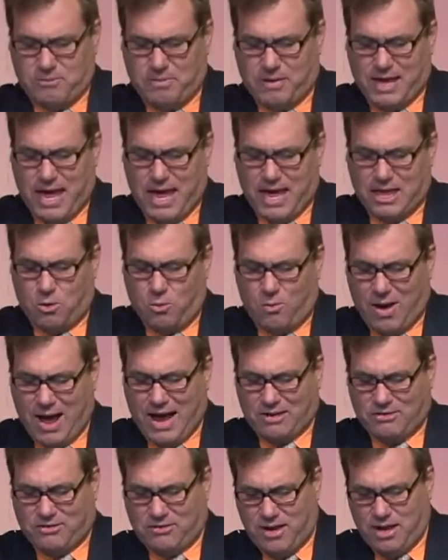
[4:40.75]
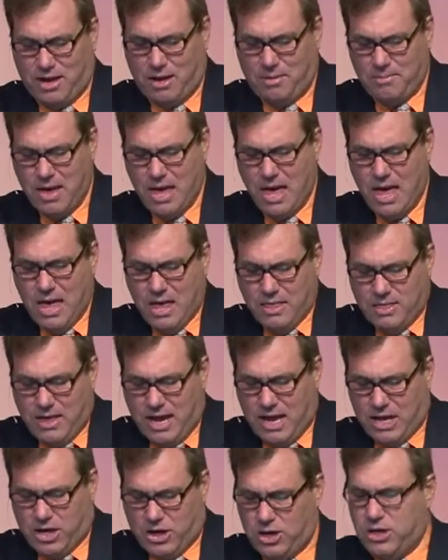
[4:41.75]
began to wax dim that
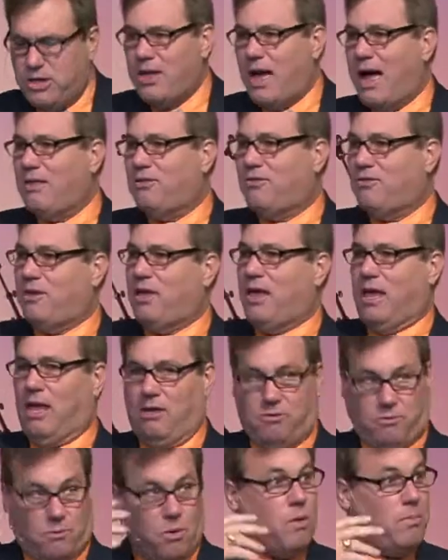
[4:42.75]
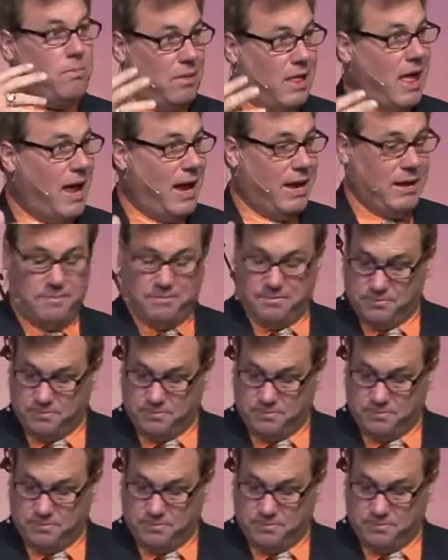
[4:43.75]
he could not see. He's going blind.